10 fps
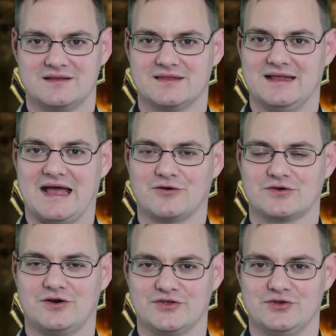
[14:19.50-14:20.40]
that
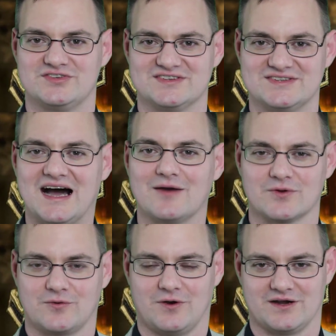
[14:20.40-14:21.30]
alcohol use is not
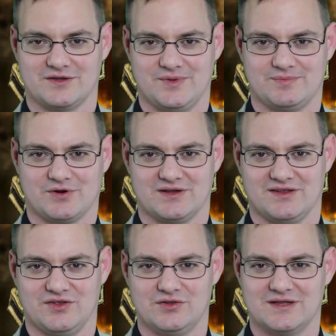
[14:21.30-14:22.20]
required to be part of
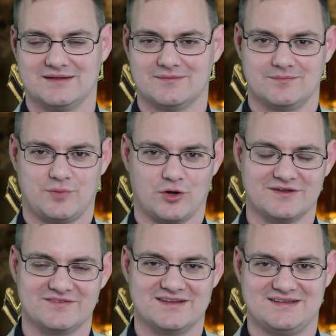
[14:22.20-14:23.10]
the unit, part
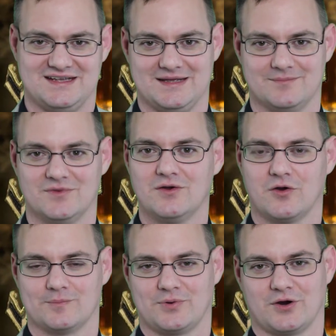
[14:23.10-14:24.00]
of the team,
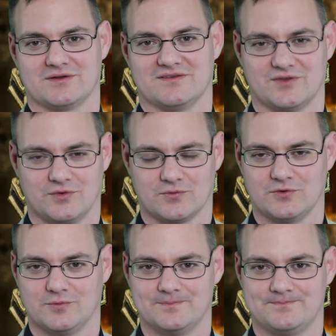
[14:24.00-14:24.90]
or part of the
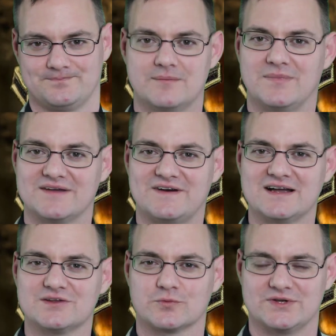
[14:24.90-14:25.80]
group. My
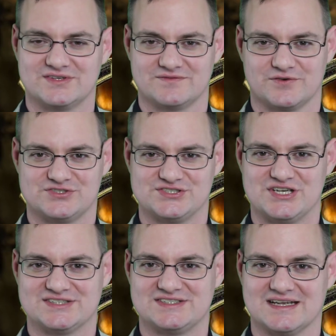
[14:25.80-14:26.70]
final reason for
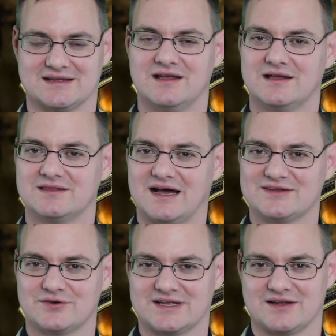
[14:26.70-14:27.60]
suggesting
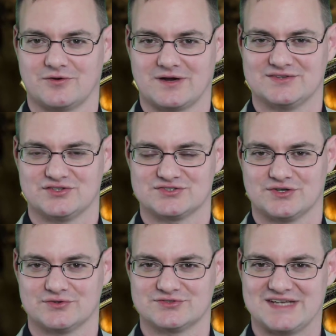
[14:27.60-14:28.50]
not drinking around your
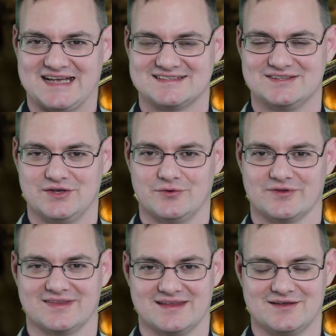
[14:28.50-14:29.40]
soldiers has to deal
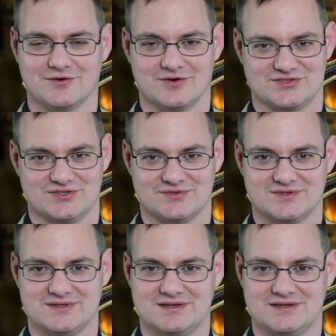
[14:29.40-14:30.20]
with legal issues.